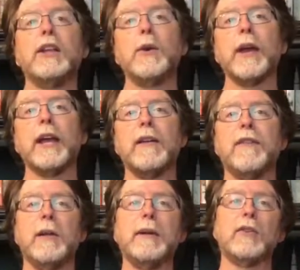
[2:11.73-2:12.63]
you can get a
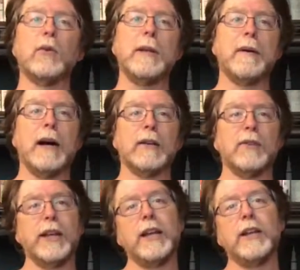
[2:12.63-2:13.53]
filaments only
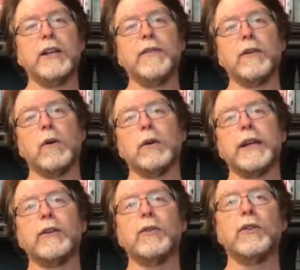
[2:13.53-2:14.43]
box. And if you're
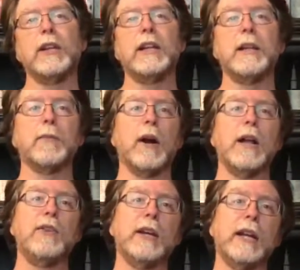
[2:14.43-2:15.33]
only interested in the
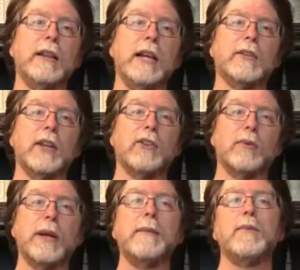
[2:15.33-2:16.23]
project and the
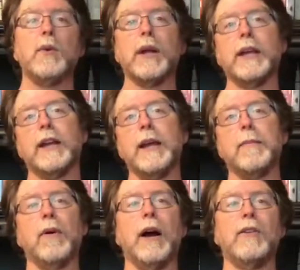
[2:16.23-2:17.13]
accessory, you can get a
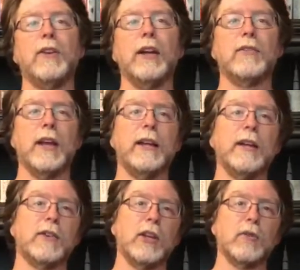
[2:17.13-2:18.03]
projects and
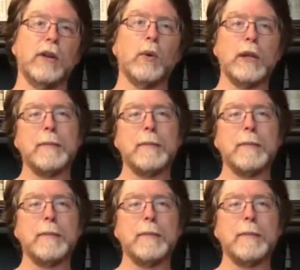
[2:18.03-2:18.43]
accessory only